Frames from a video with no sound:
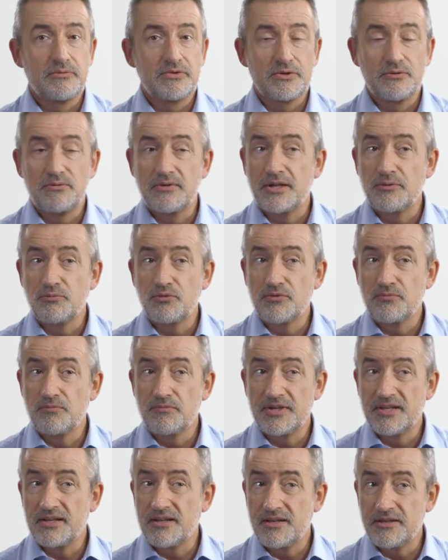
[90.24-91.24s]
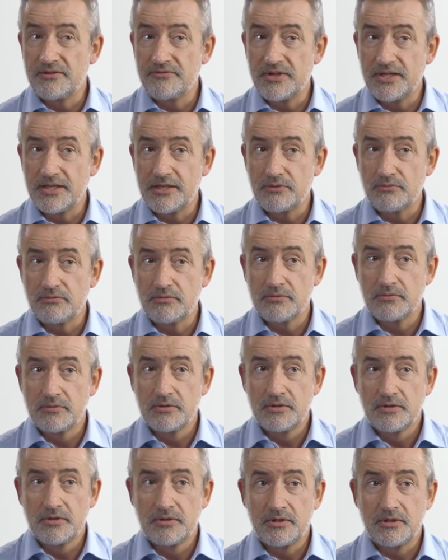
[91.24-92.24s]
was told I wouldn't be alive now.
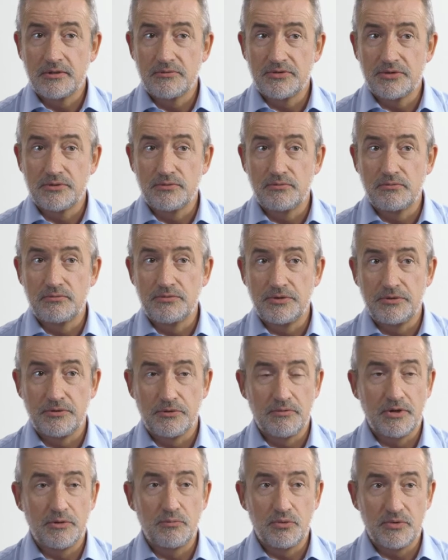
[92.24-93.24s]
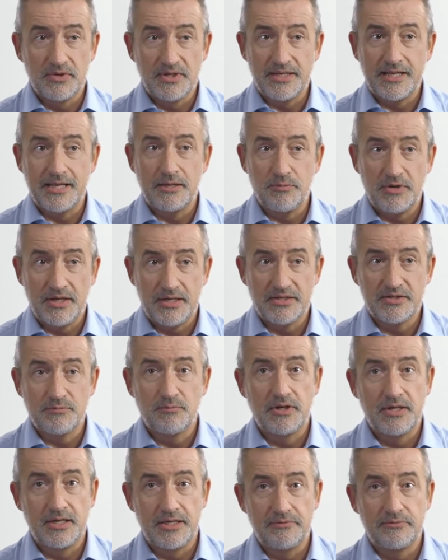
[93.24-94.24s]
I was told, you know, I wouldn't get past
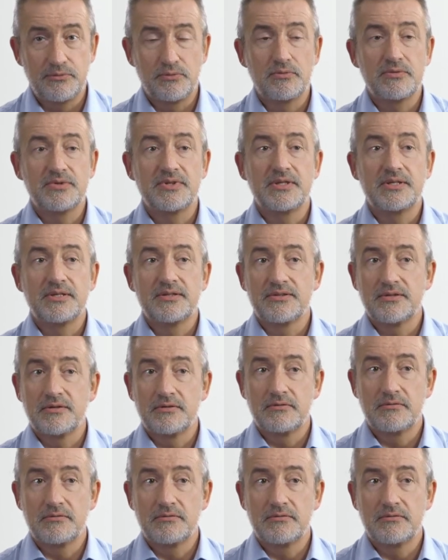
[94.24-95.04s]
my late 40s.